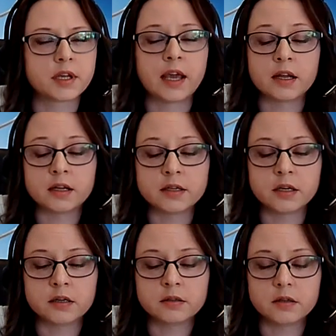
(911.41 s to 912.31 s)

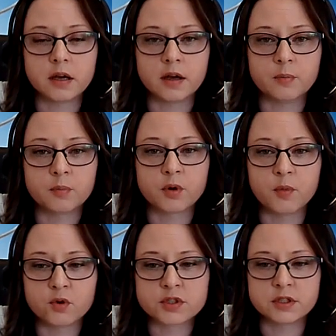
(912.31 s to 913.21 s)
Canada
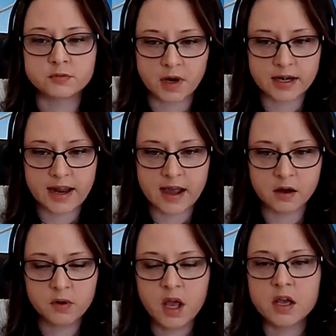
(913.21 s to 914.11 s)
promotion right now.